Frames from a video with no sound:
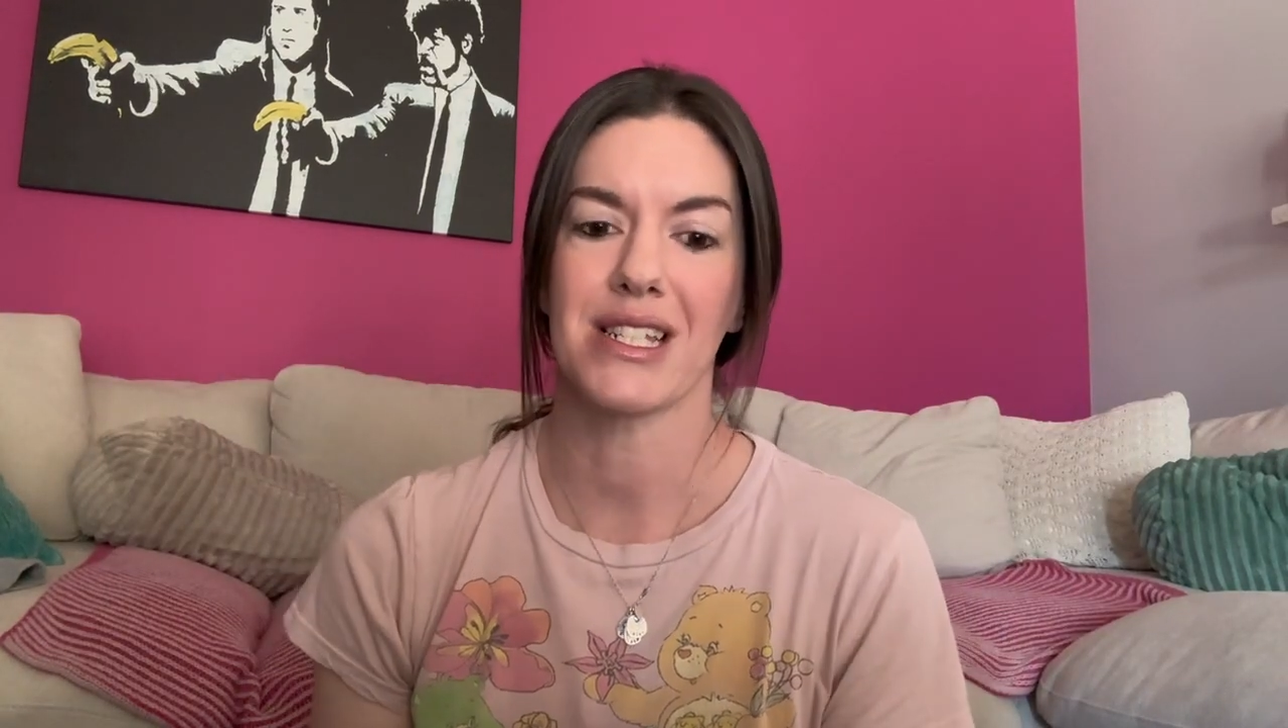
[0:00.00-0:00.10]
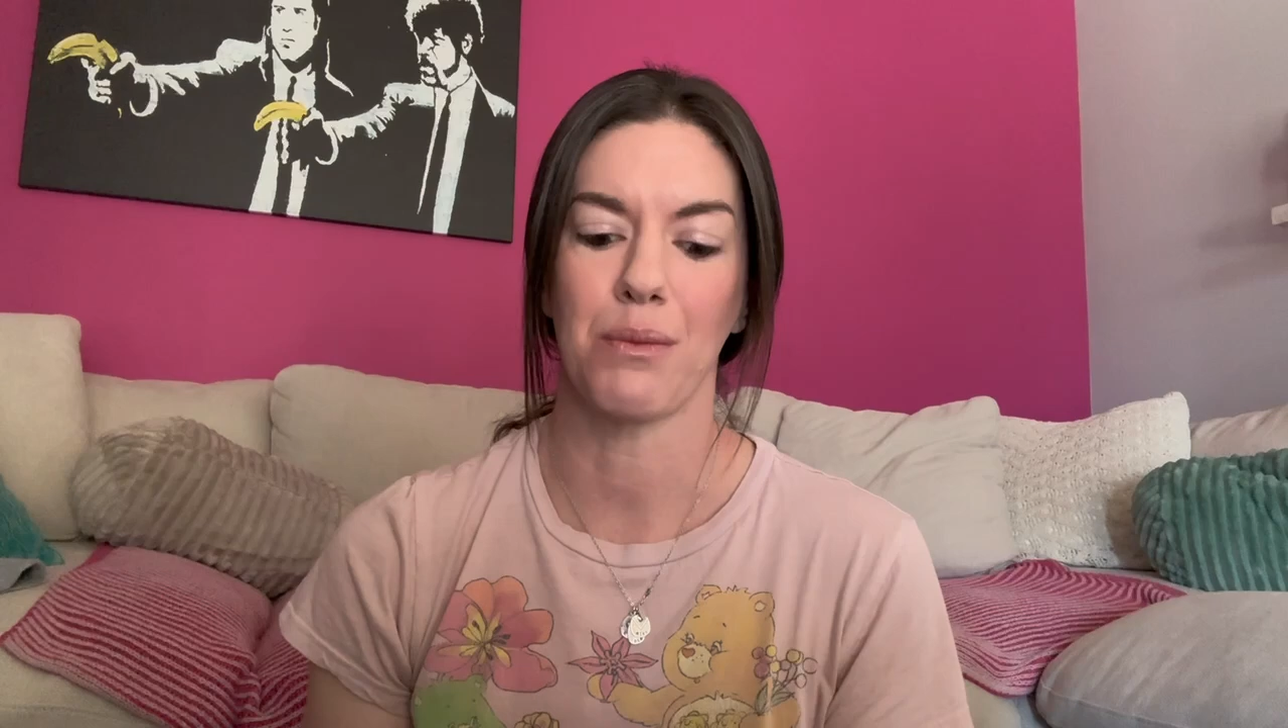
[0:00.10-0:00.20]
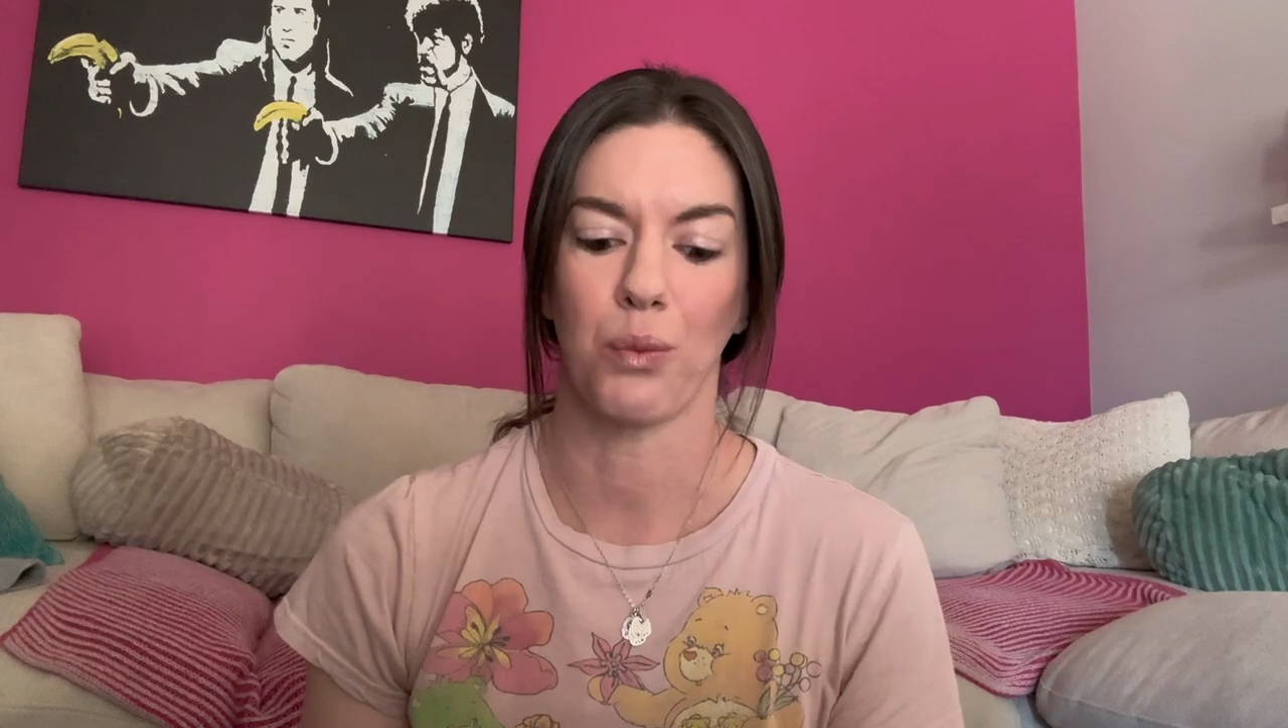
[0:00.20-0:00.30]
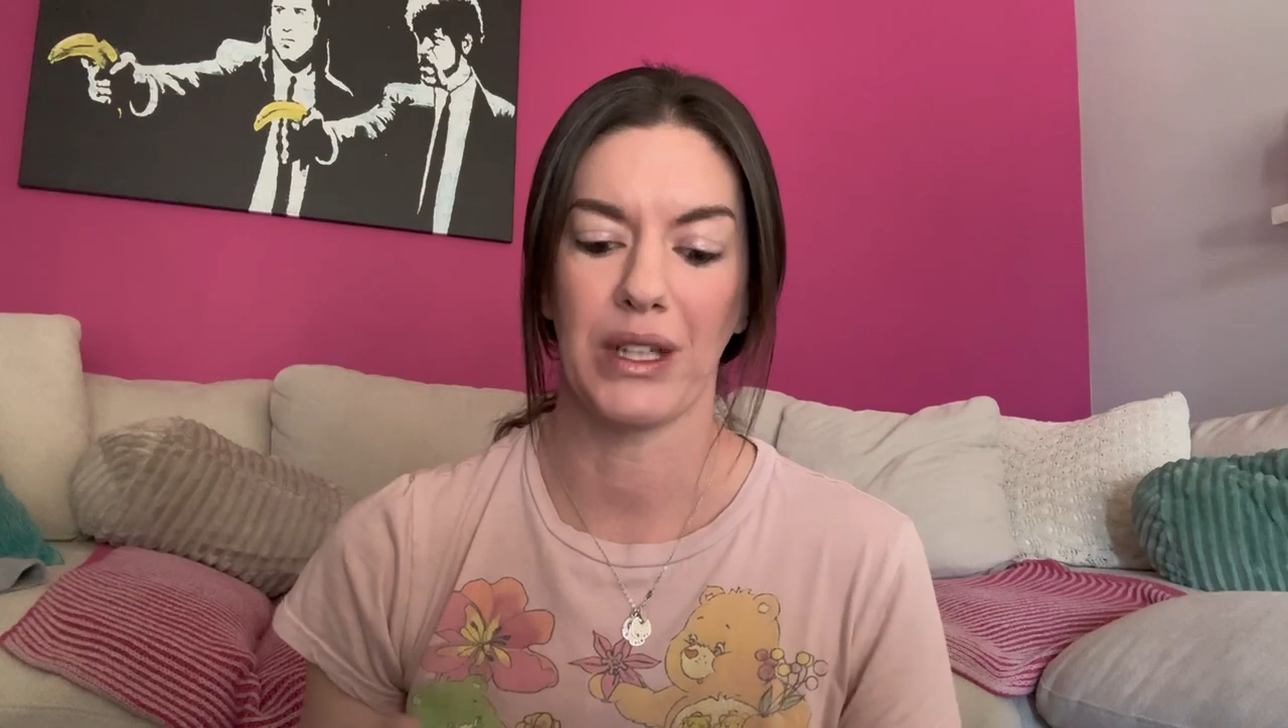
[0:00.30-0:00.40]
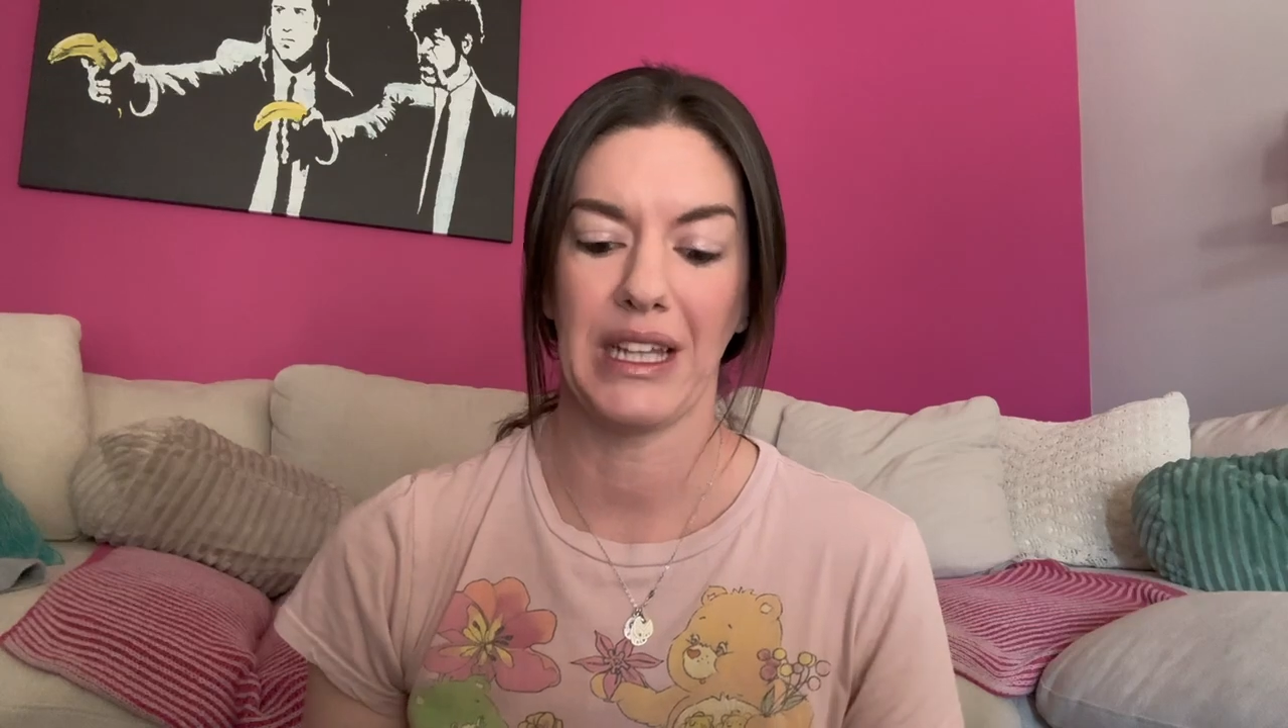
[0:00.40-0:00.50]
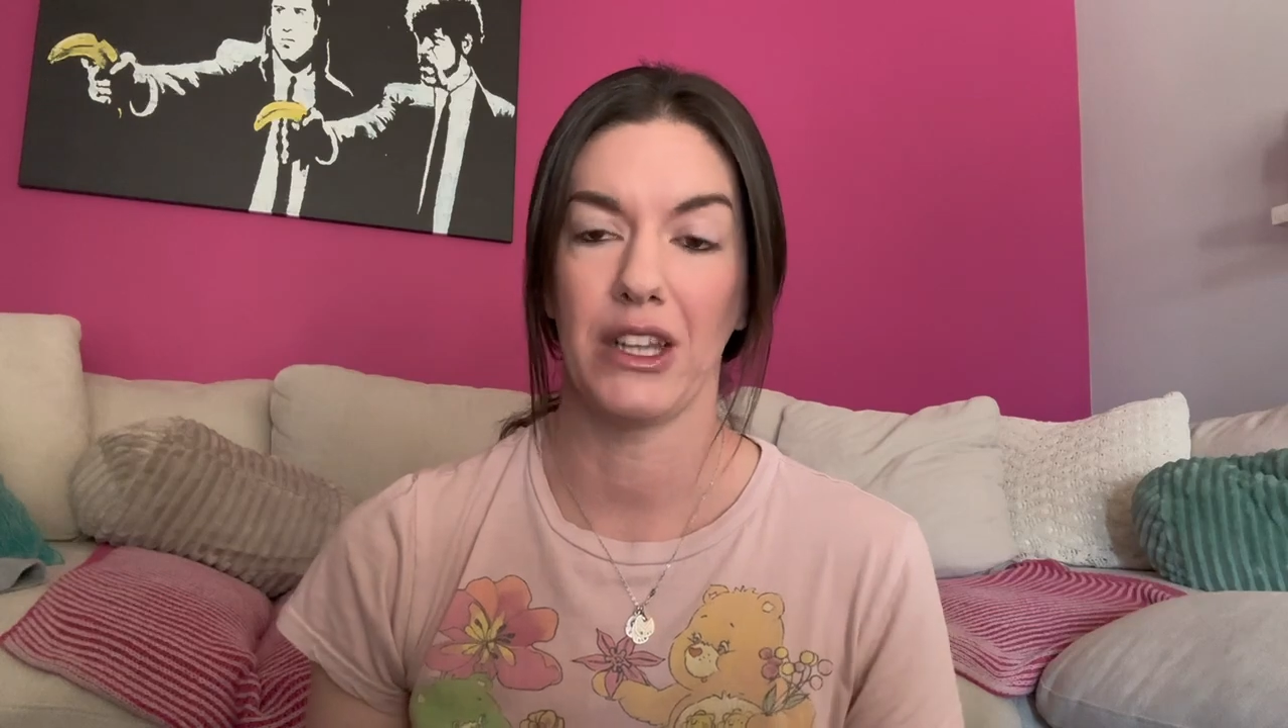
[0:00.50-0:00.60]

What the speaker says: some really